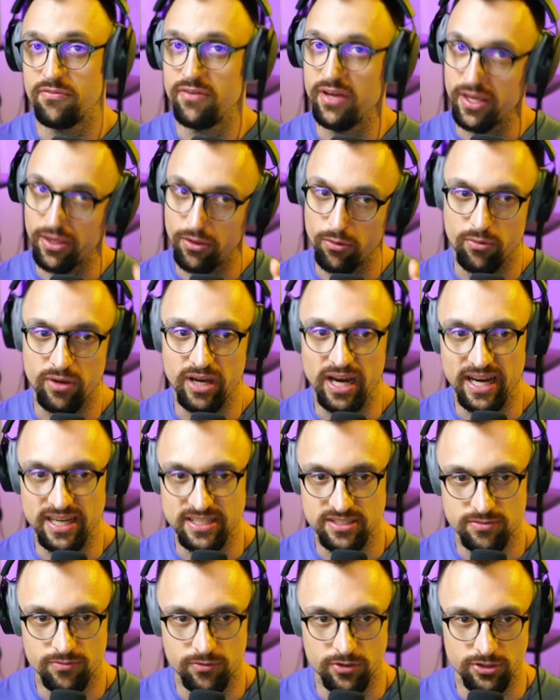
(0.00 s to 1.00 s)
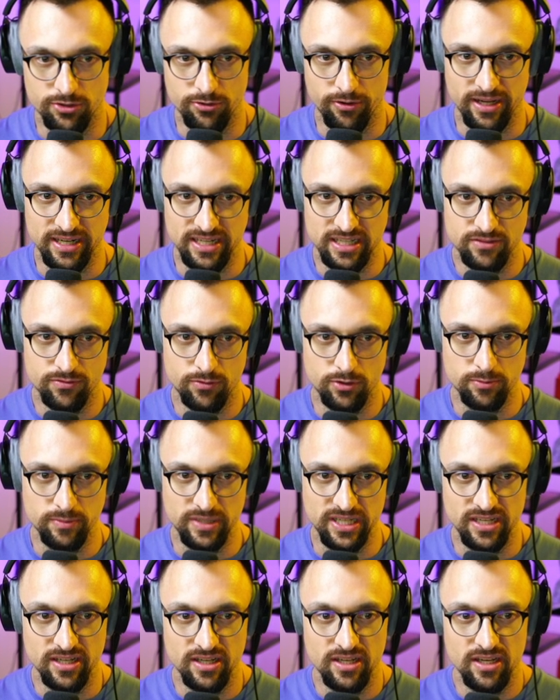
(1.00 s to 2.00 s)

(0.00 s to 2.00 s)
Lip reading: Thank you guys for doing that for me.